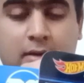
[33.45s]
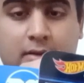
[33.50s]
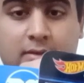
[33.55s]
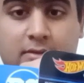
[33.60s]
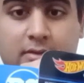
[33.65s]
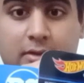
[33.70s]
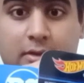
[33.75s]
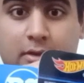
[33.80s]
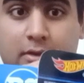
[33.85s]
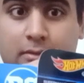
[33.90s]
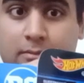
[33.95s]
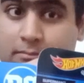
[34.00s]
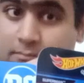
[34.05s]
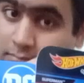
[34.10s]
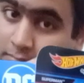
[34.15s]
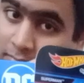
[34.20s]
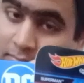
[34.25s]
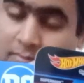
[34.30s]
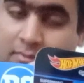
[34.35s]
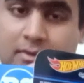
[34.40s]
So
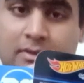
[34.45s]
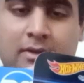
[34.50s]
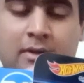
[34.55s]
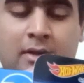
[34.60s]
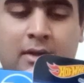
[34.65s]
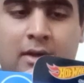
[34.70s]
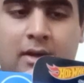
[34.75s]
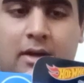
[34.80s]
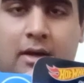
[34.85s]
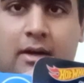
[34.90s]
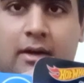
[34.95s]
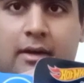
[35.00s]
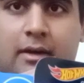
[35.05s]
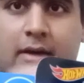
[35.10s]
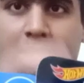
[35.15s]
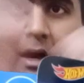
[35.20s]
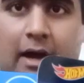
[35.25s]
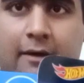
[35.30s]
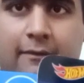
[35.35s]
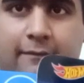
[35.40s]

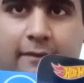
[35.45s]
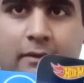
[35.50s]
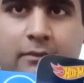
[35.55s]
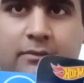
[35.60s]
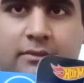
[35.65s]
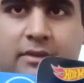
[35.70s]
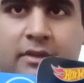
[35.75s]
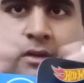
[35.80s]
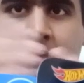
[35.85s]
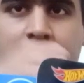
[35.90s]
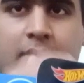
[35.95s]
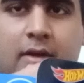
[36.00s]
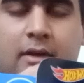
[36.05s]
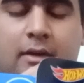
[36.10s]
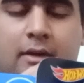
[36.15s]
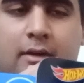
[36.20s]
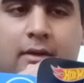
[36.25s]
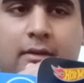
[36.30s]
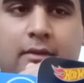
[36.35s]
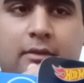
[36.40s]
uh, I found this
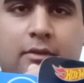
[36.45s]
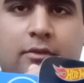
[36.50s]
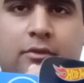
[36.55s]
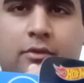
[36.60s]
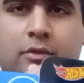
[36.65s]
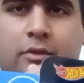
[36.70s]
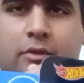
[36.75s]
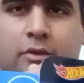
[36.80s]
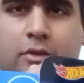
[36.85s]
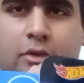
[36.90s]
uh, the store